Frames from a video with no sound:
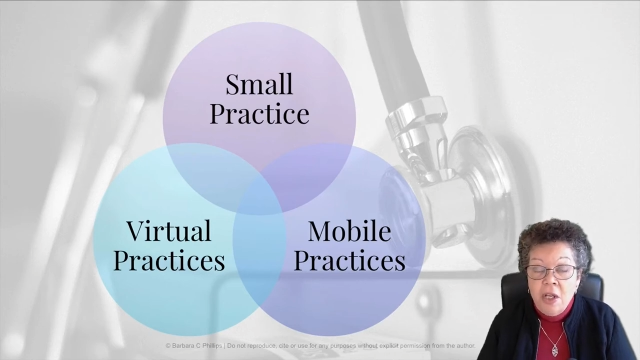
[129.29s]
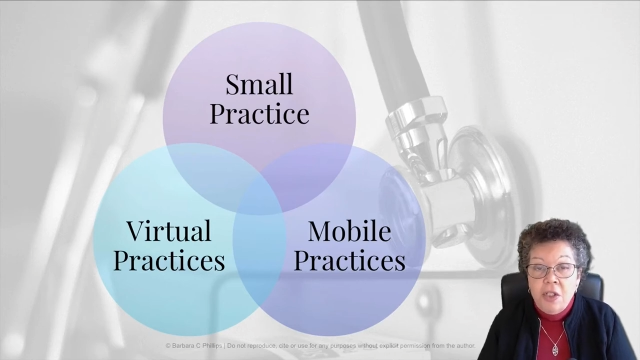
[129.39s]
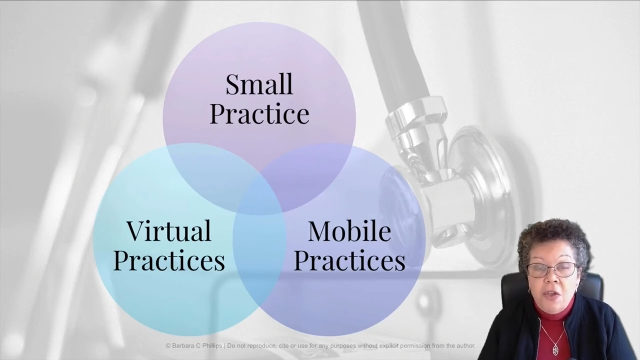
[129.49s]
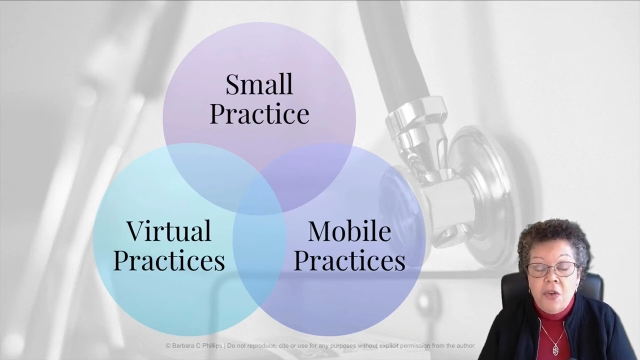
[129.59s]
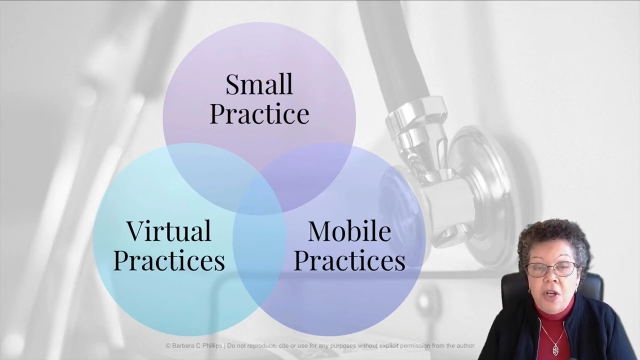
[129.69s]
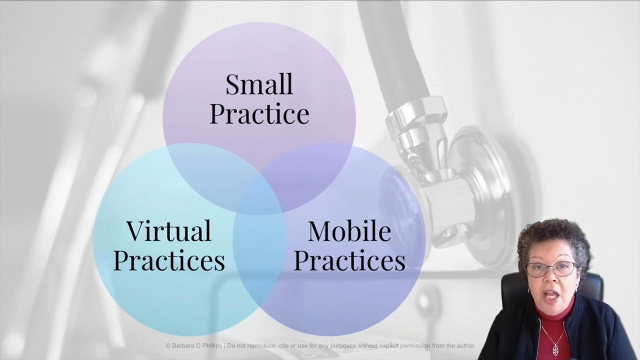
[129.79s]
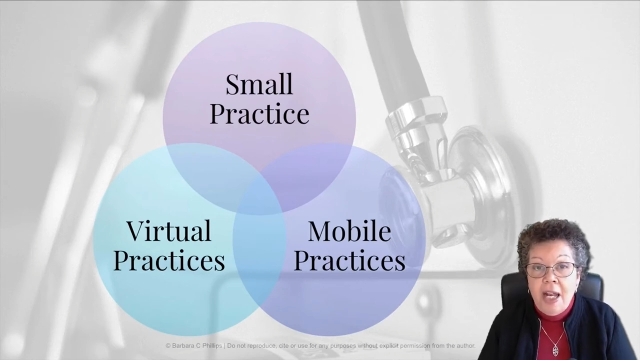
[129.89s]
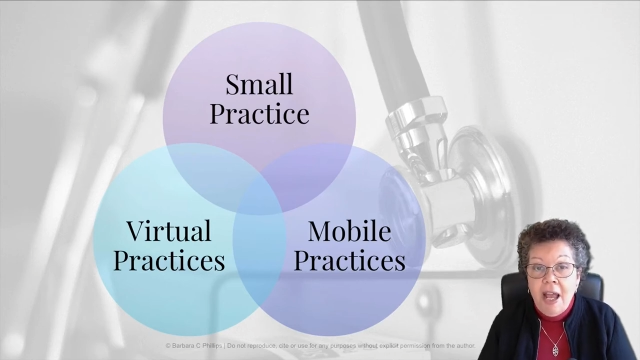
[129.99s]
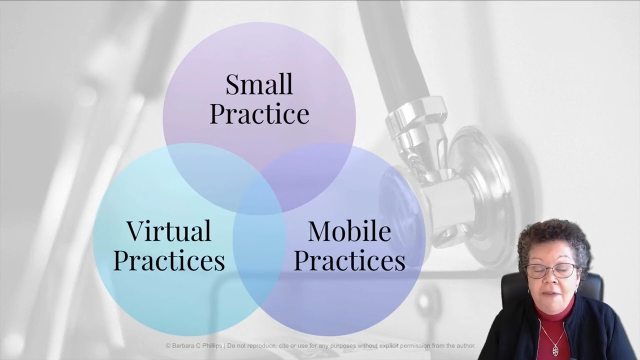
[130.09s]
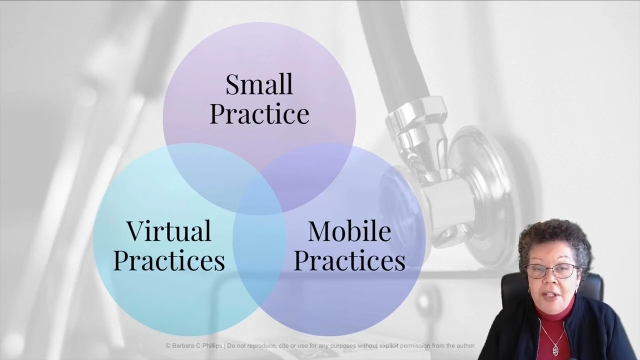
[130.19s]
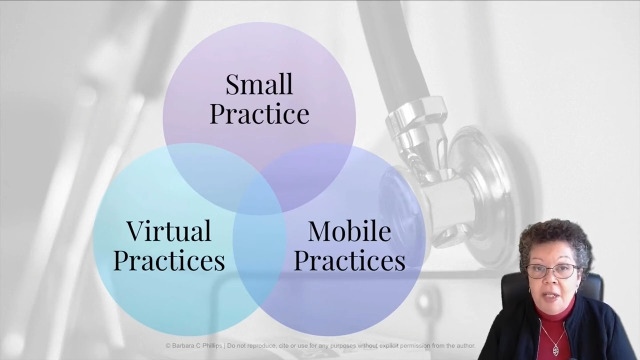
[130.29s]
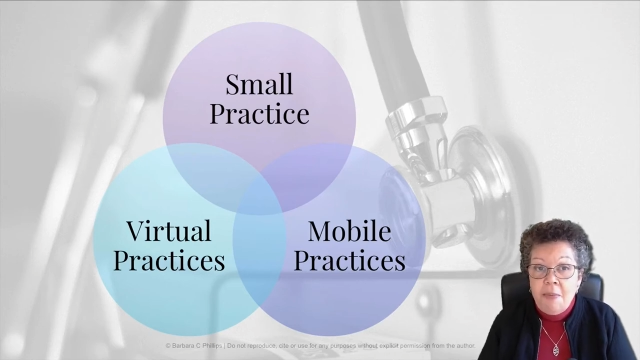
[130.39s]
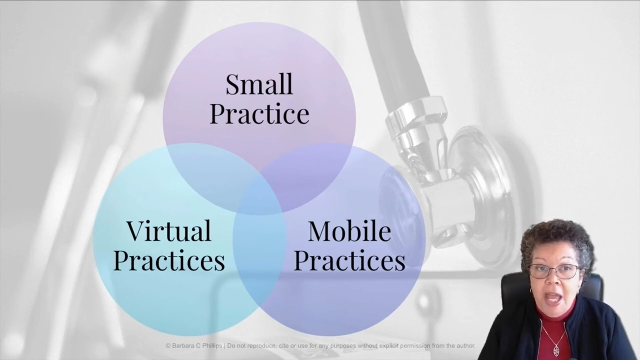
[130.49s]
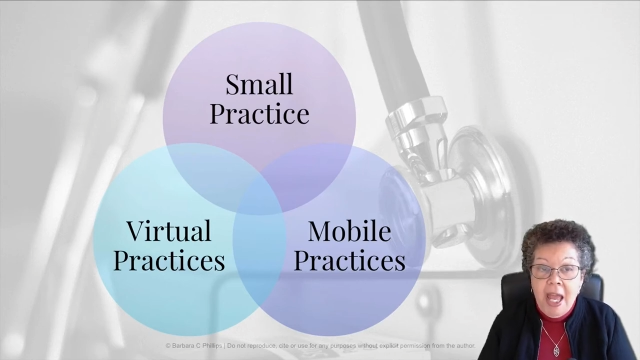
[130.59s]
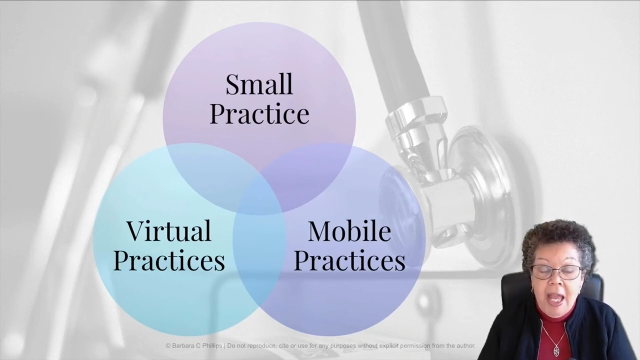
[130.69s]
So they're not having to
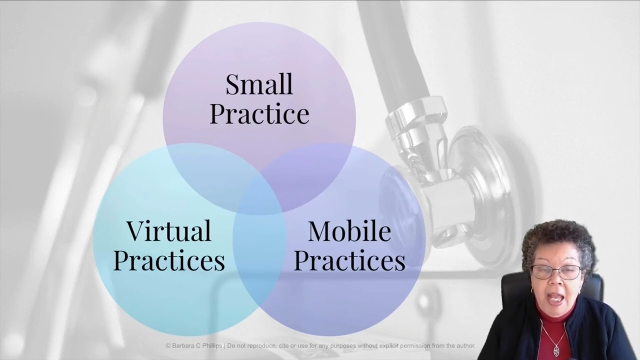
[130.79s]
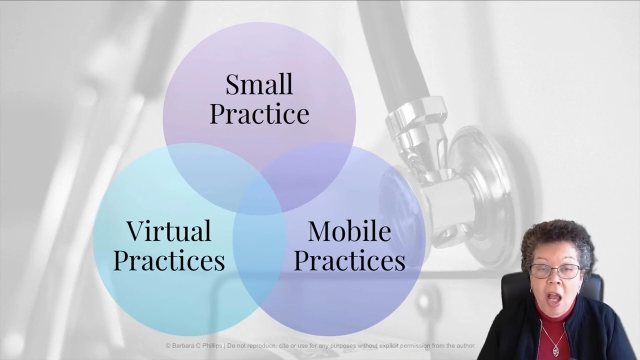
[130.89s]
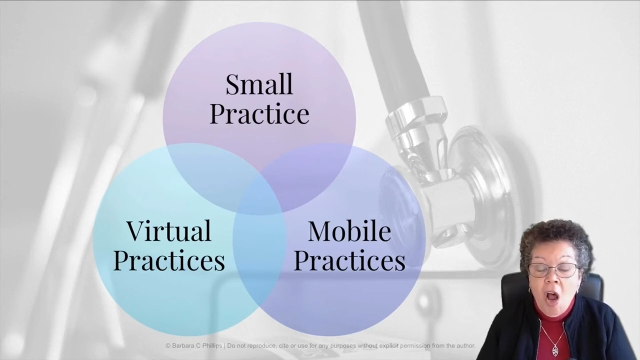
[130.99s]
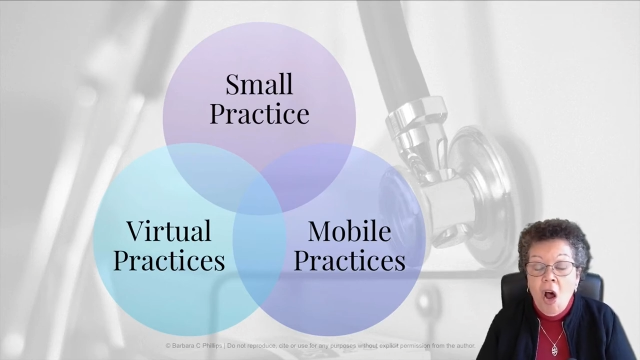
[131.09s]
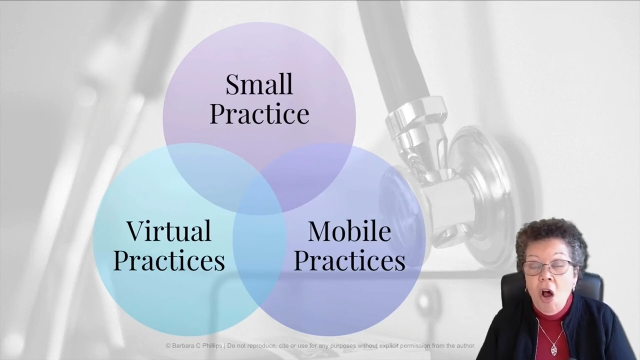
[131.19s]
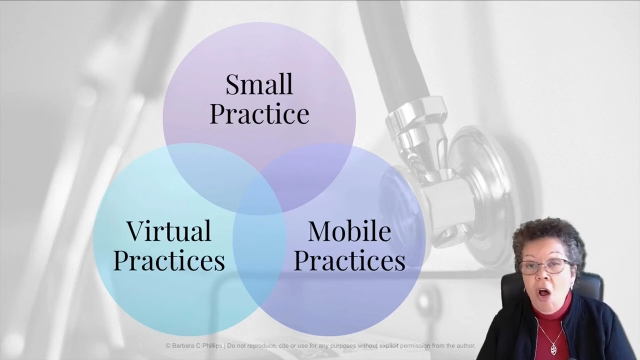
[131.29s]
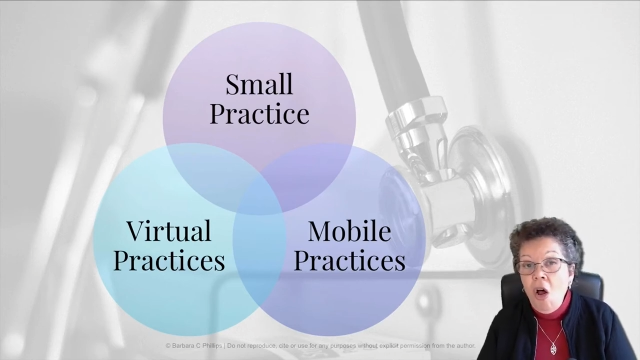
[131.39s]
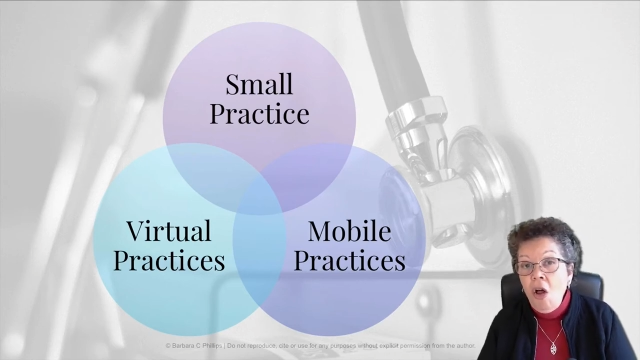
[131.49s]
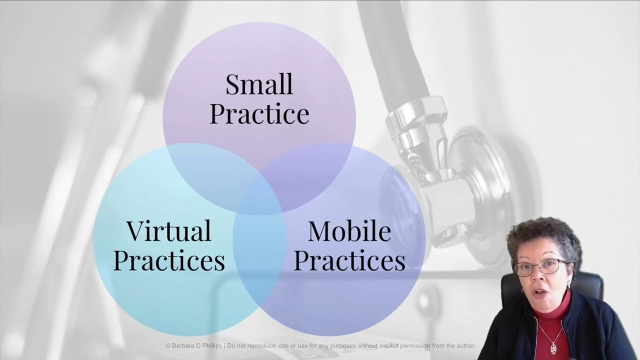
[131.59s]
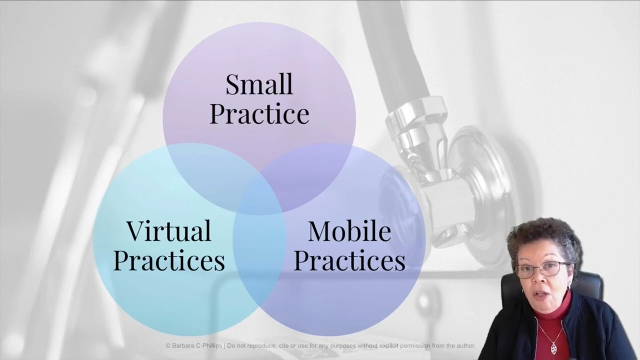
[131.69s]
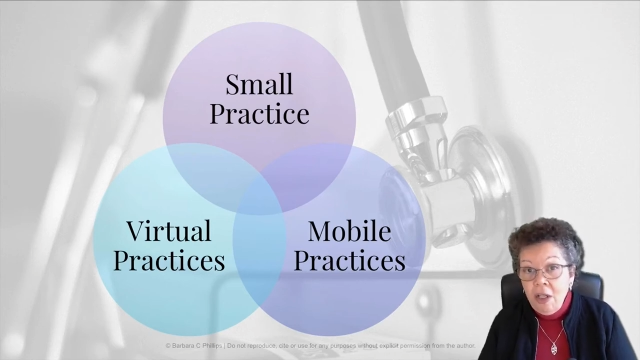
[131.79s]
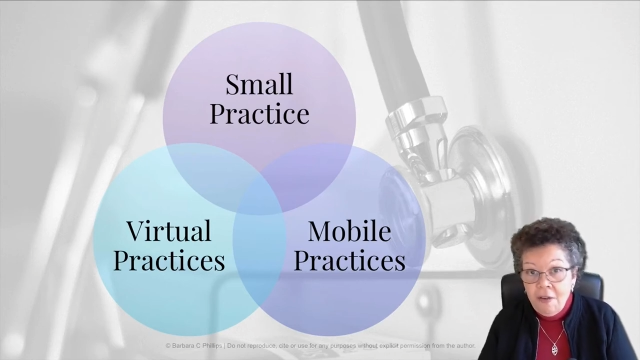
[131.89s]
pay all